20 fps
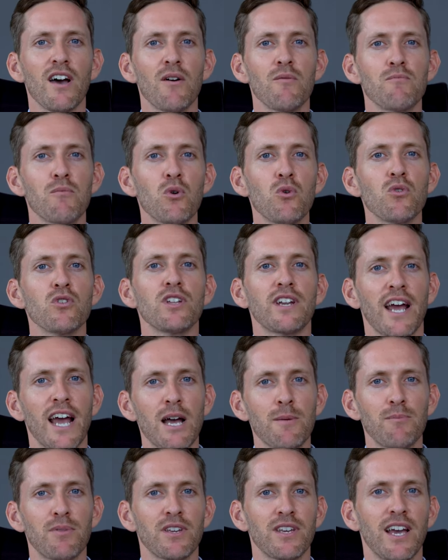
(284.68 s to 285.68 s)
are more than
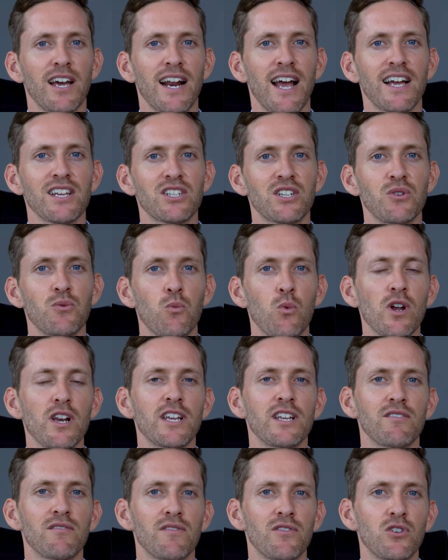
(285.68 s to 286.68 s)
happy and actually
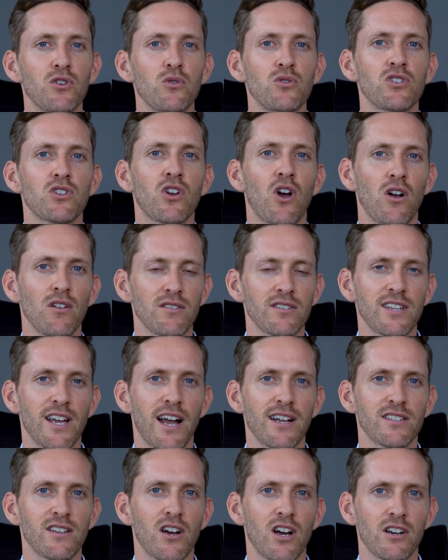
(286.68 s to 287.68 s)
willing for you to
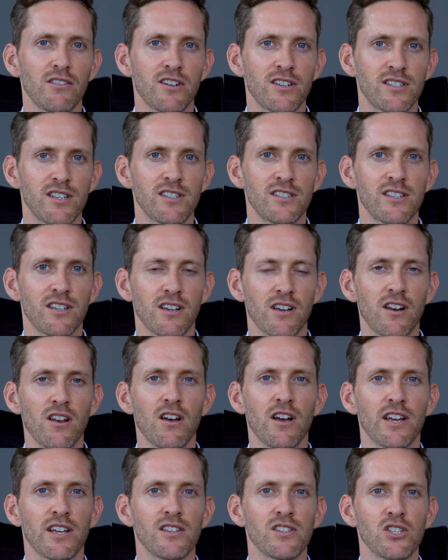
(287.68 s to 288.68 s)
contact our existing
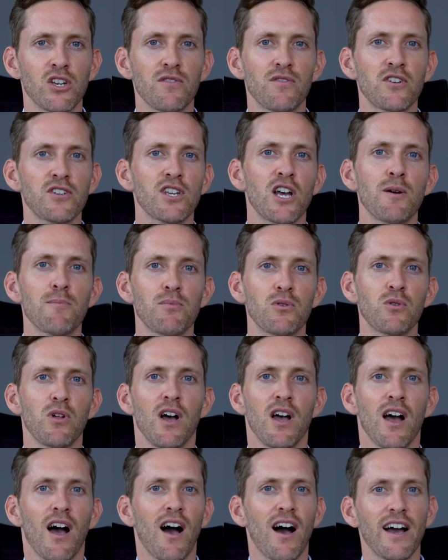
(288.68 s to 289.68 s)
clients. So for
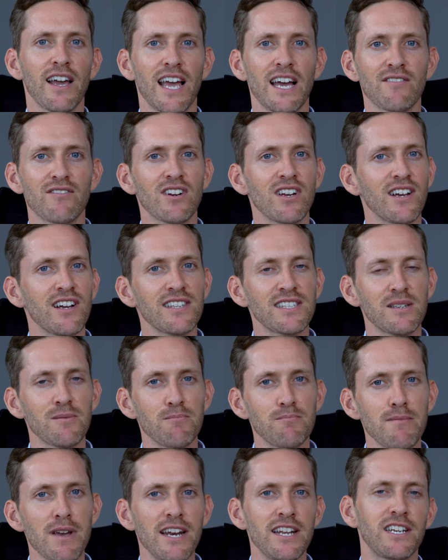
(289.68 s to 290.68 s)
example, I have clients
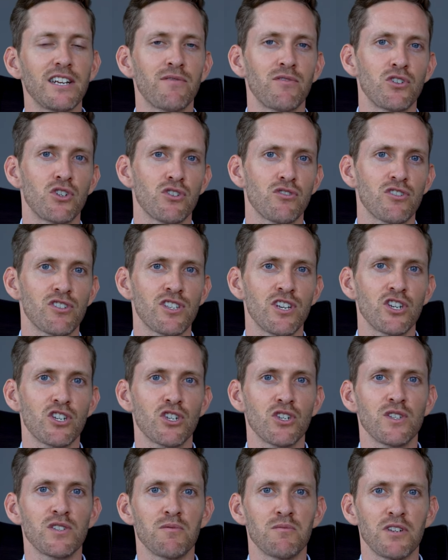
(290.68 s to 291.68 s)
in many different
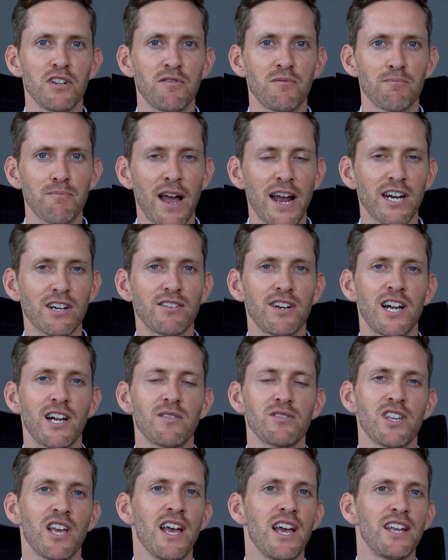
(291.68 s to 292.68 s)
jurisdictions from different
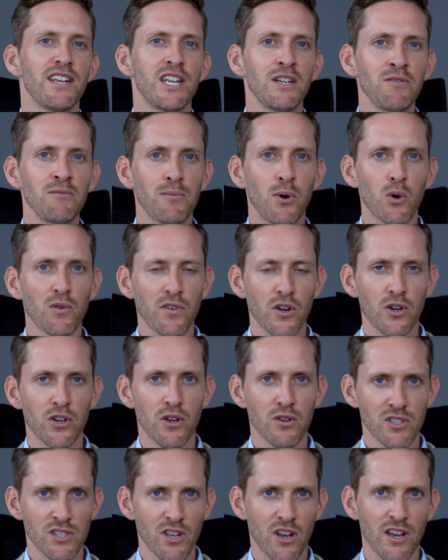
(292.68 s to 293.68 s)
backgrounds, different
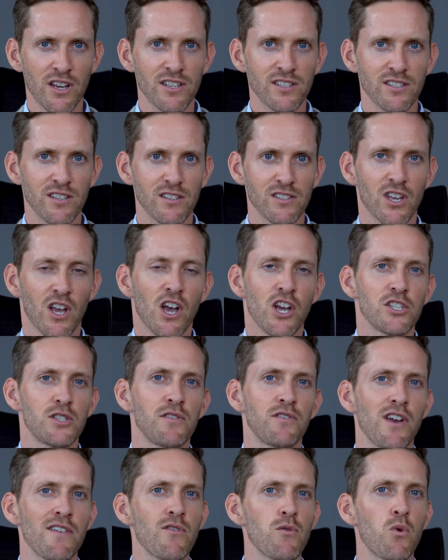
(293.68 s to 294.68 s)
portfolio sizes.
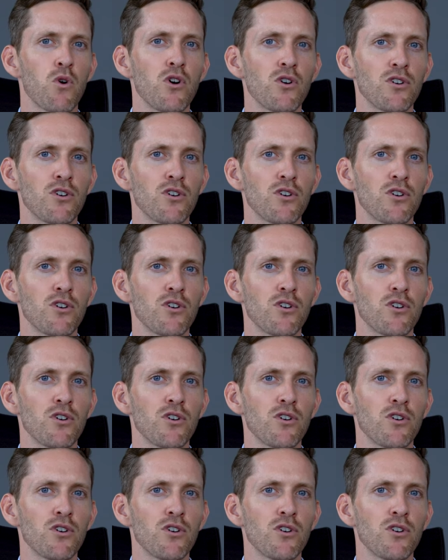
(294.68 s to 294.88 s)
So if you're ever